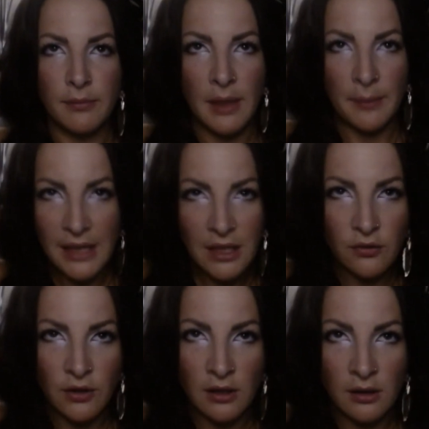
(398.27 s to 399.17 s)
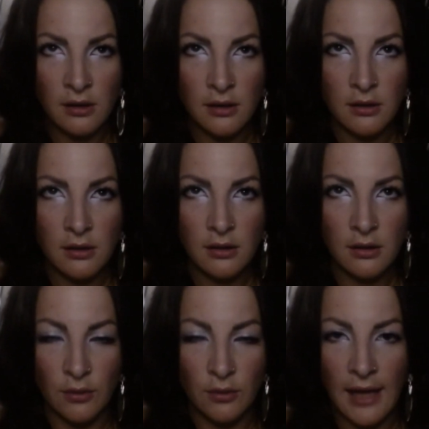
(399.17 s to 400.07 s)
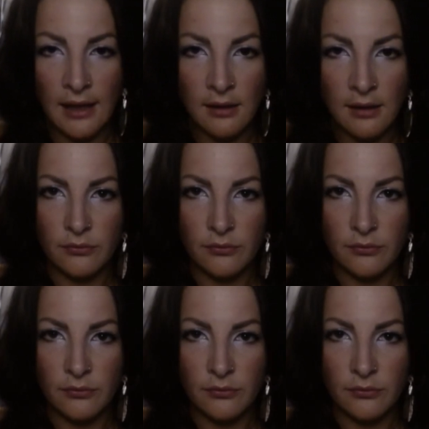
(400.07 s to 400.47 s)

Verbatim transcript: amazing, okay,